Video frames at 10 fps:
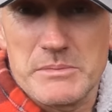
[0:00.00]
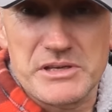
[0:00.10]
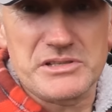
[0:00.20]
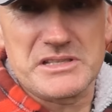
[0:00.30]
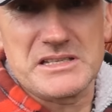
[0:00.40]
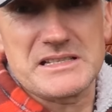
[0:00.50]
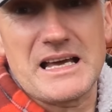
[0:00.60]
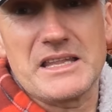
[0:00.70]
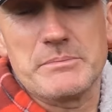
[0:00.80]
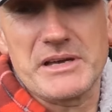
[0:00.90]
because these
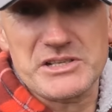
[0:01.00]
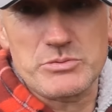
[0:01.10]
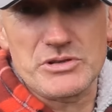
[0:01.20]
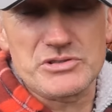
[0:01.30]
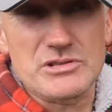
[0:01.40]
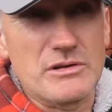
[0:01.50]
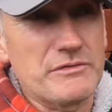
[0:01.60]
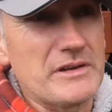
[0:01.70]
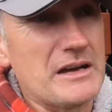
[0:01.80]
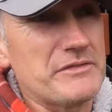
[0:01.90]
are the best ones so far.